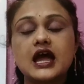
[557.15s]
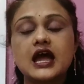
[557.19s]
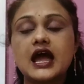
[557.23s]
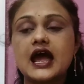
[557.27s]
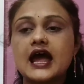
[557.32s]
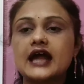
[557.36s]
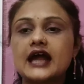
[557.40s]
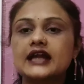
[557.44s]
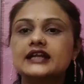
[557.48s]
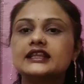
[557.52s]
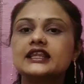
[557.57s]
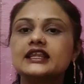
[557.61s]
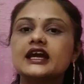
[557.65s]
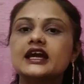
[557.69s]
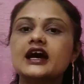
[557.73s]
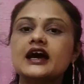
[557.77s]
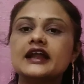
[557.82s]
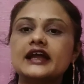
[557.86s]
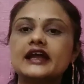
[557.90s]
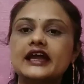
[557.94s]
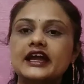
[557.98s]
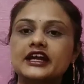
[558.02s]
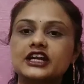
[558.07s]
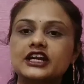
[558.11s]
and they
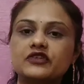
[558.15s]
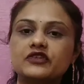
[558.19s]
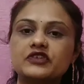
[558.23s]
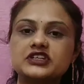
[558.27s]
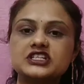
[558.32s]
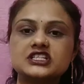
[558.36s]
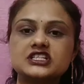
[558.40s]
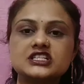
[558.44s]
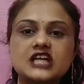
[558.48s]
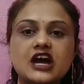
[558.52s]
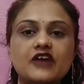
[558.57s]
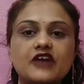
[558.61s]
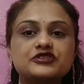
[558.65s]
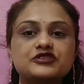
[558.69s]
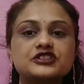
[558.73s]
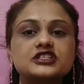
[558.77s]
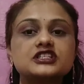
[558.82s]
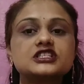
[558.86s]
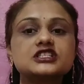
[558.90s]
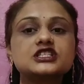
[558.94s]
are aggravated after